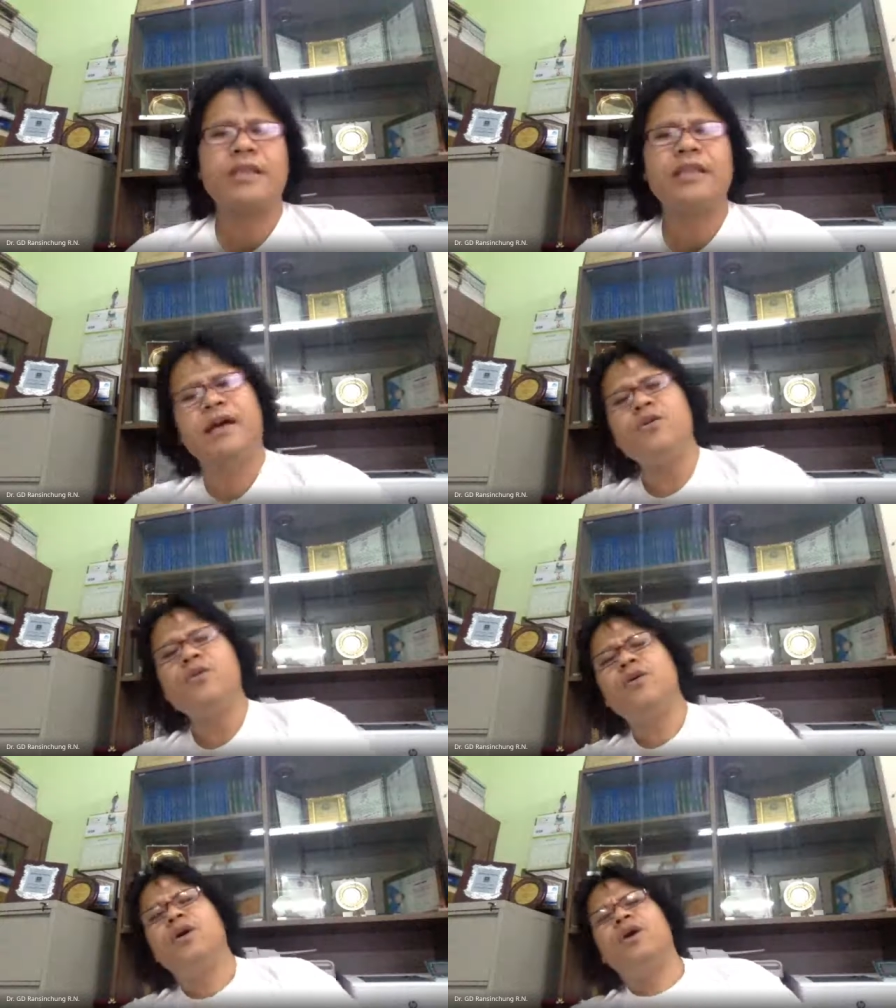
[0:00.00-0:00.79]

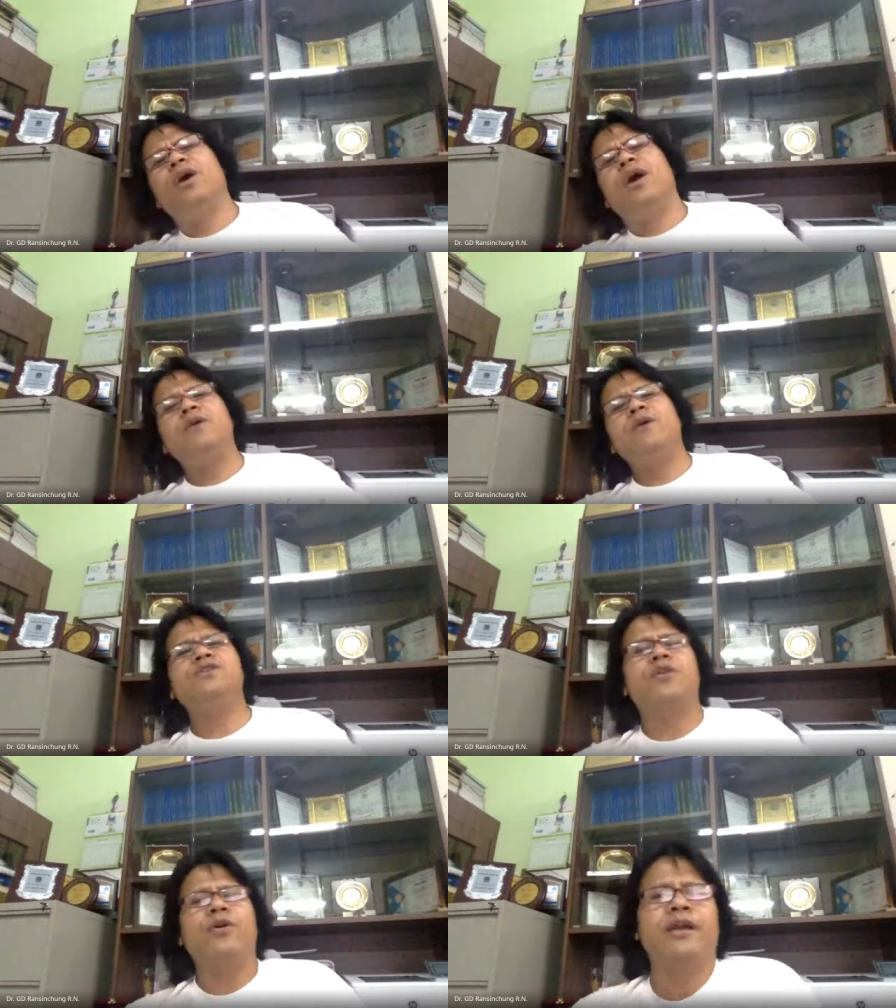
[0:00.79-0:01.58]
Now, I
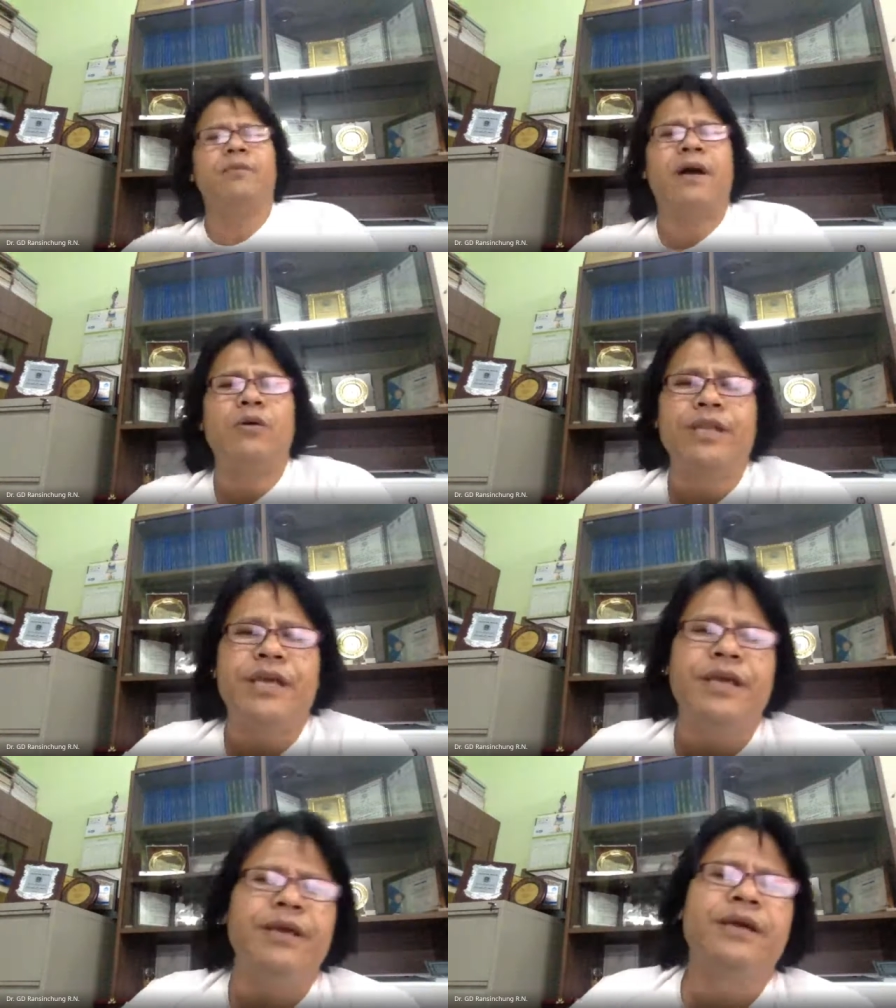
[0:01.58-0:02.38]
was talking about
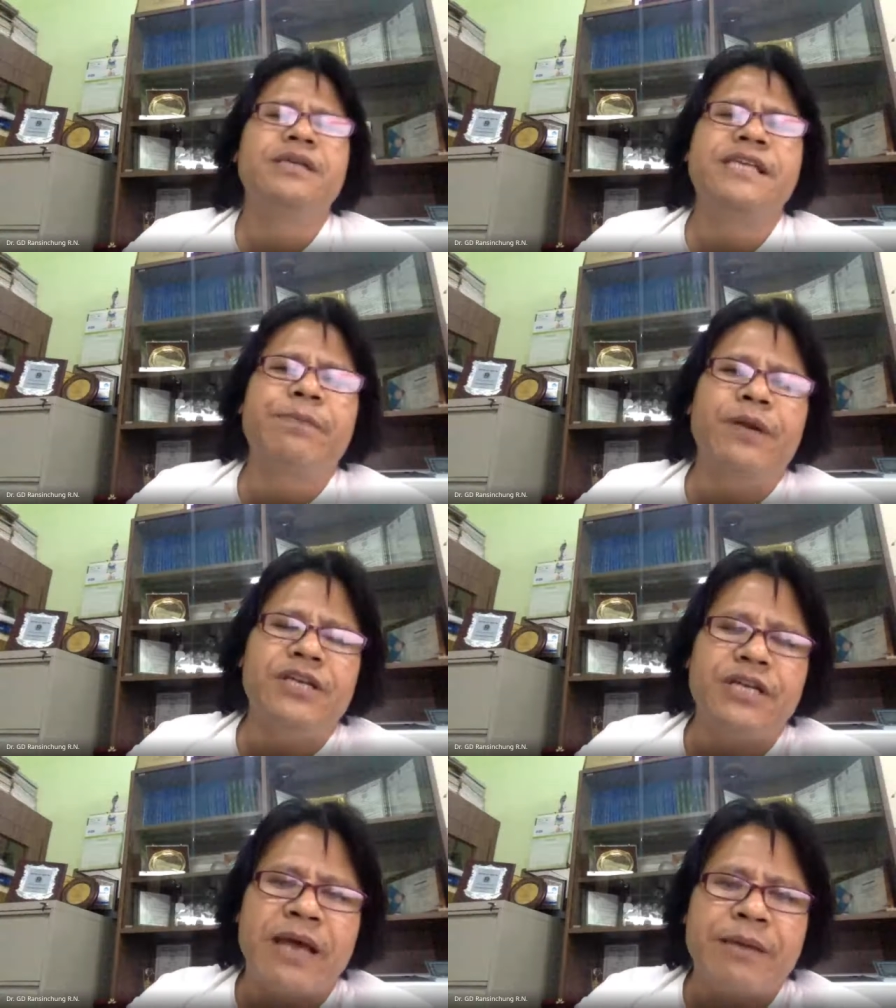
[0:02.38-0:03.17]
the
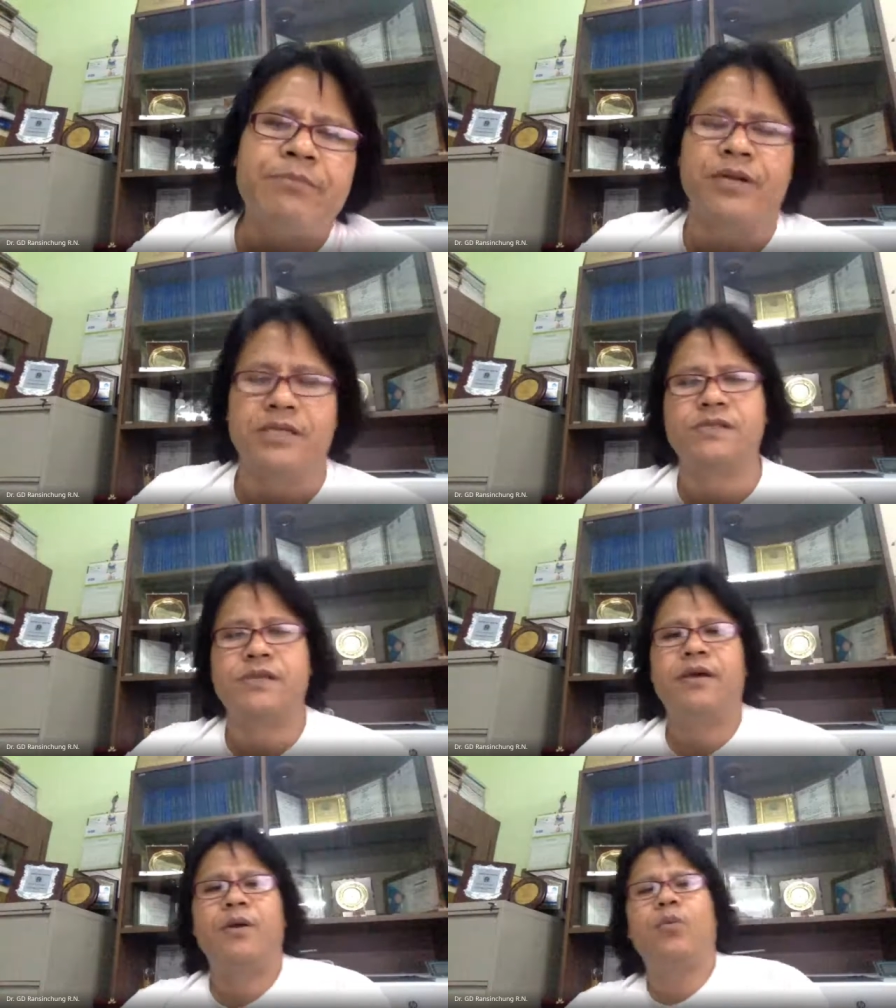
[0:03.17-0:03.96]
separation
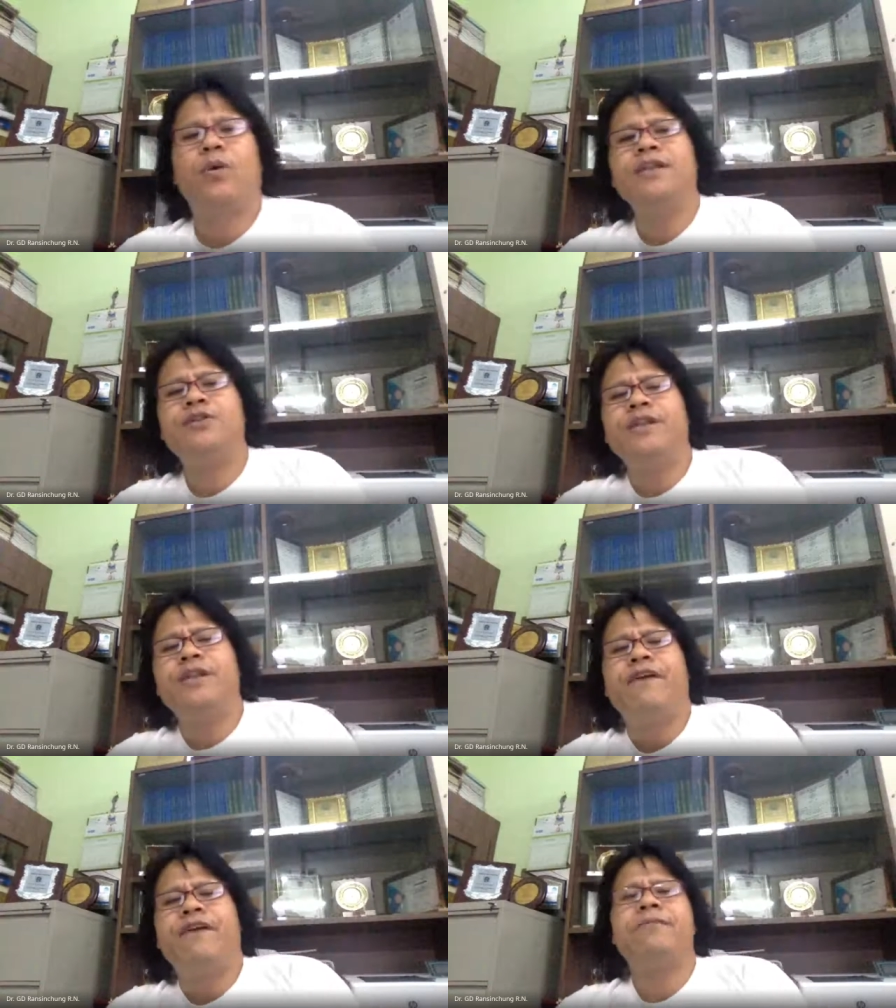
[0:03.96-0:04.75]
membranes,
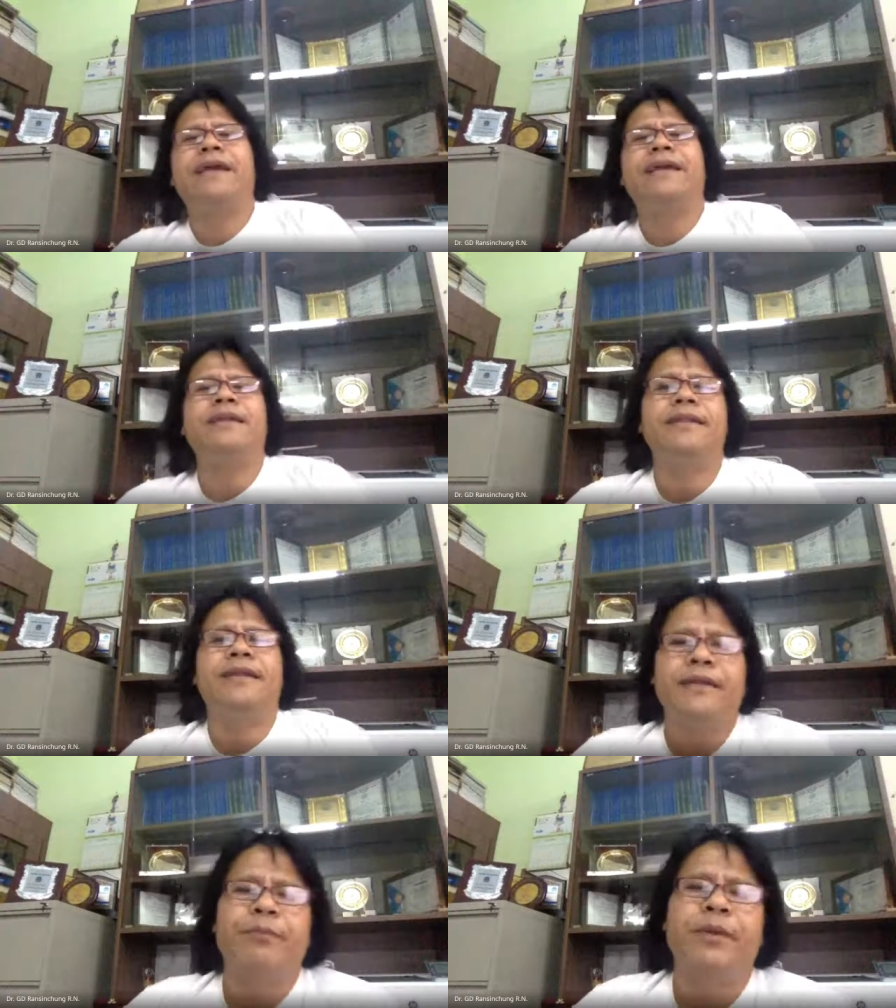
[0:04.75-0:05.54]
125 micron
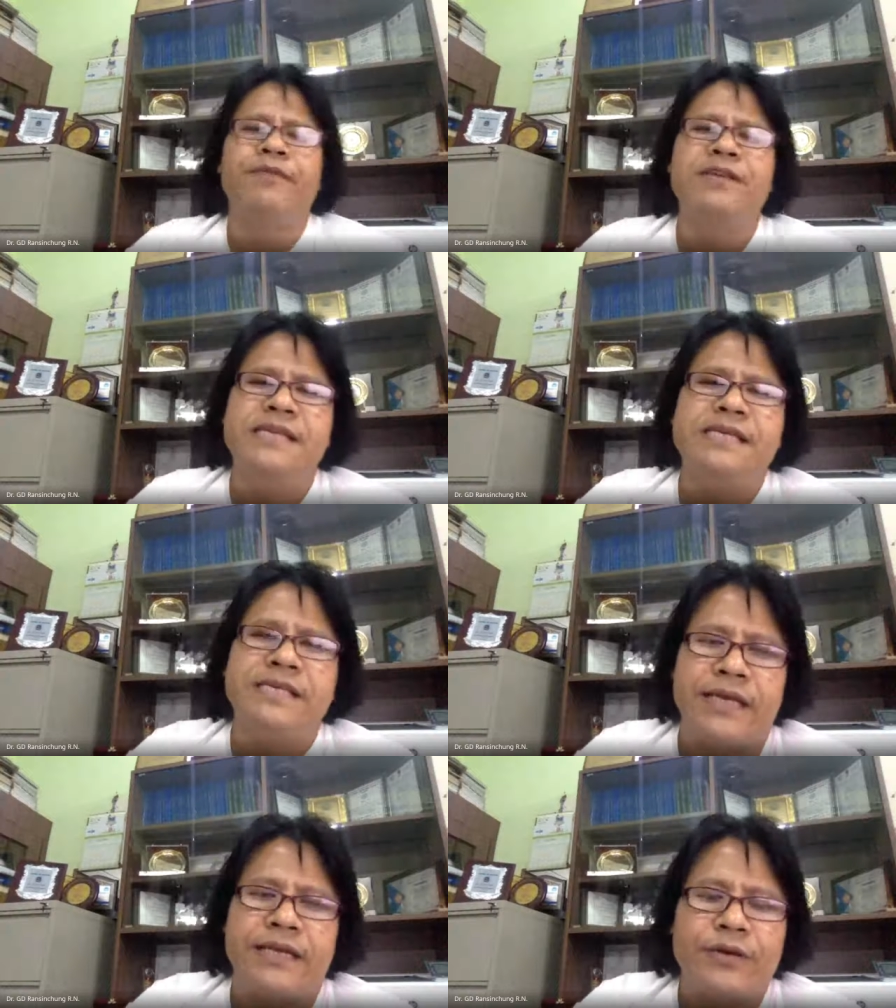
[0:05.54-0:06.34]
thick PVC
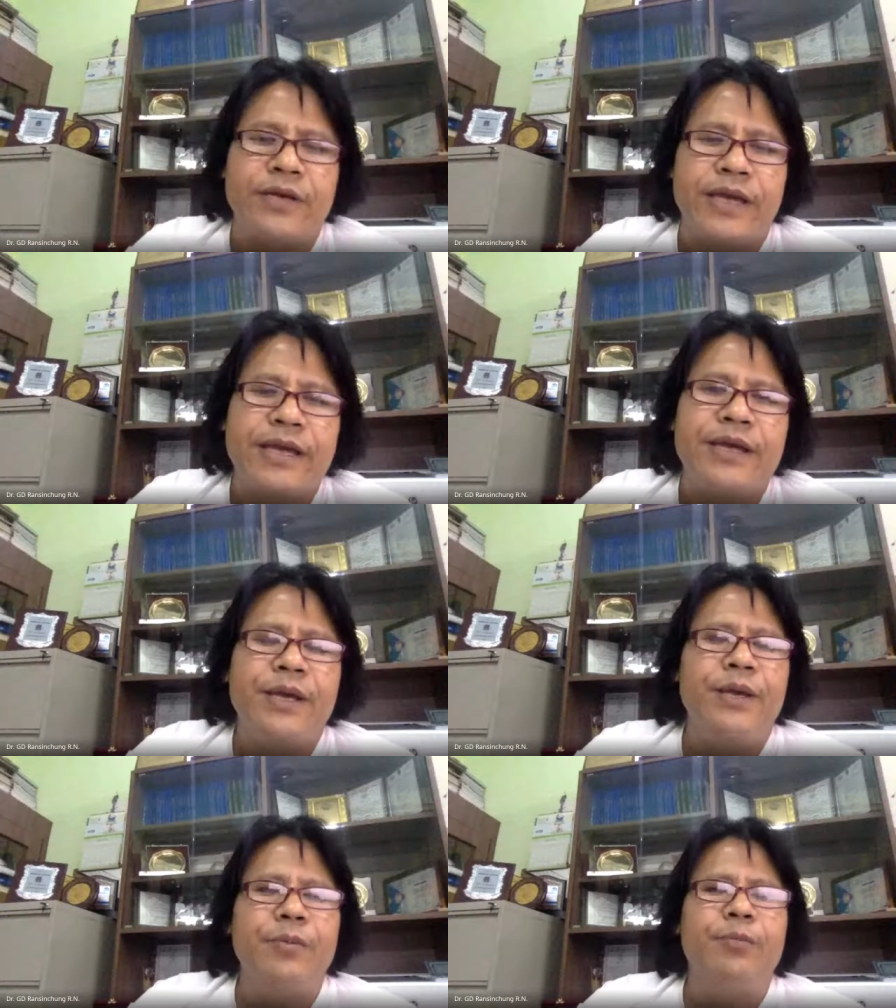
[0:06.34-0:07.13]
sheet, okay,
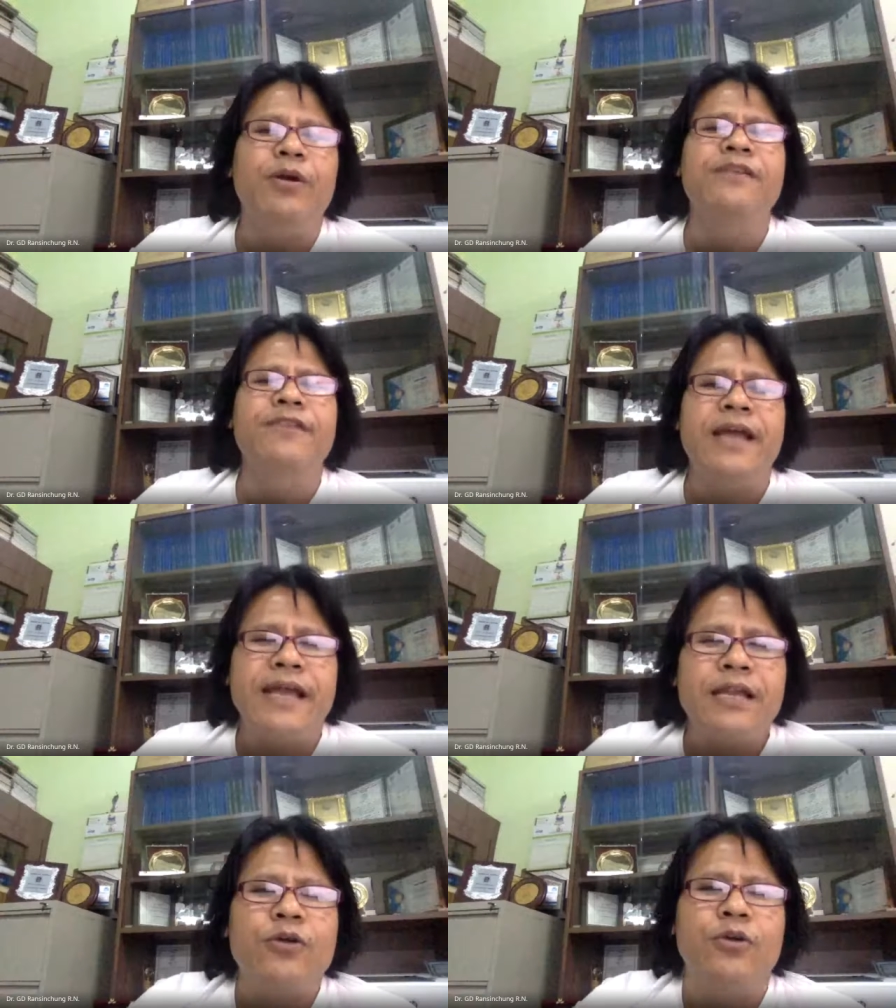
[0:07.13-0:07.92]

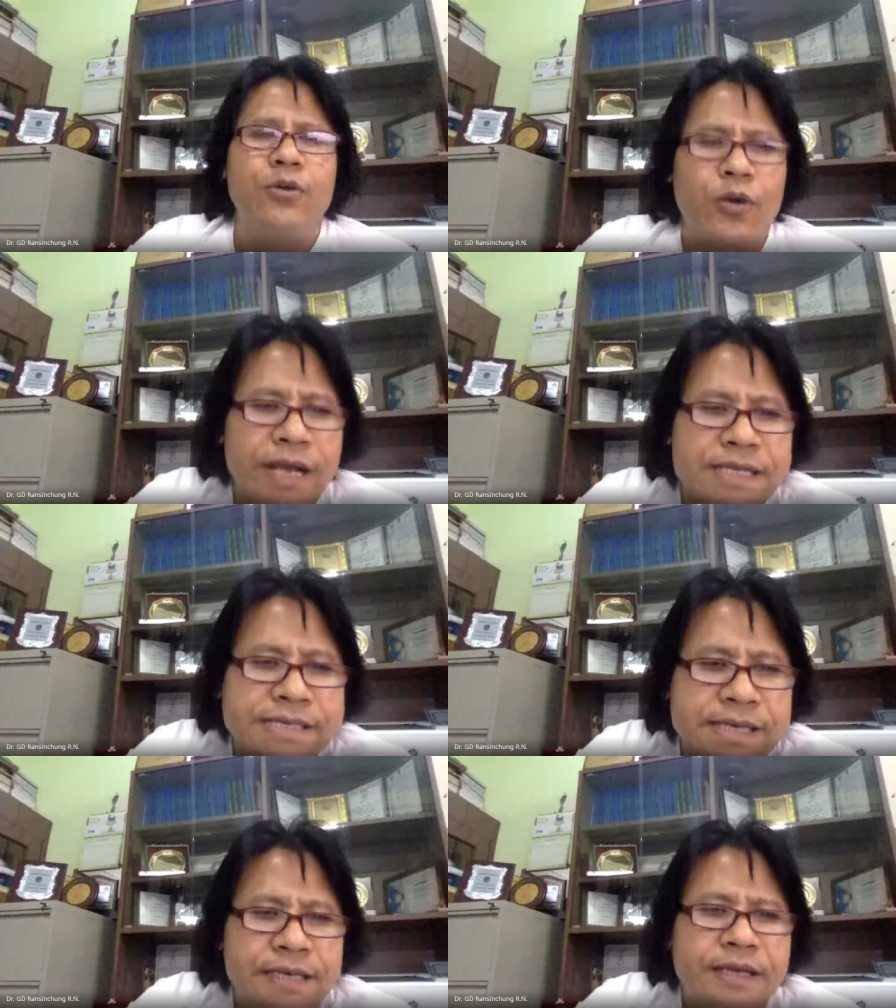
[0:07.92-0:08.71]
polyvinyl chloride
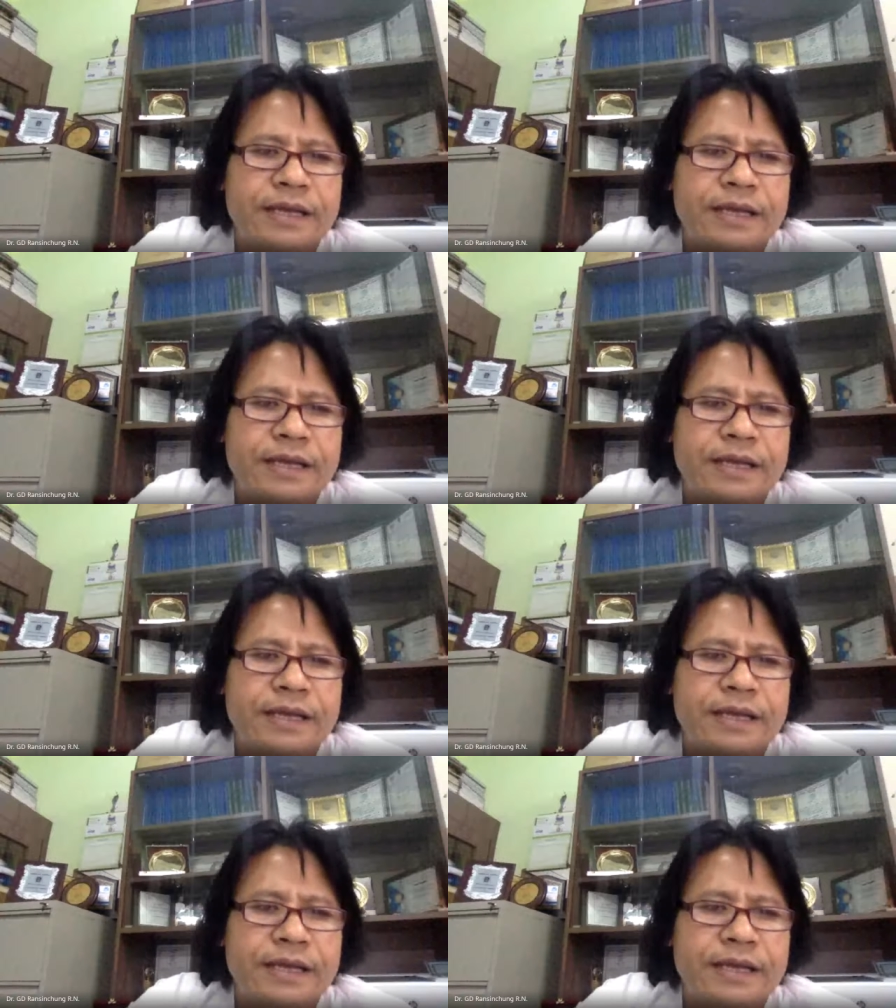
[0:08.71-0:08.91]
sheet.